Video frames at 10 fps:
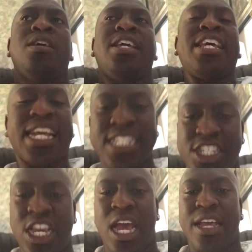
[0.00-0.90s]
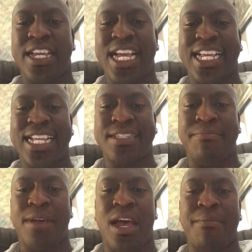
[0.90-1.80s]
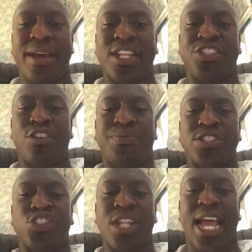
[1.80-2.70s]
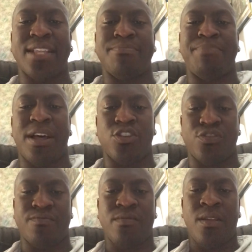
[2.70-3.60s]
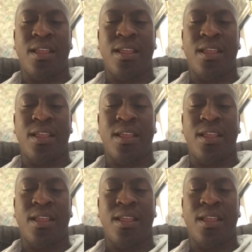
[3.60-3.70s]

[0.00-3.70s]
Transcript: He gets a job. He gets the managerial position at Belgium,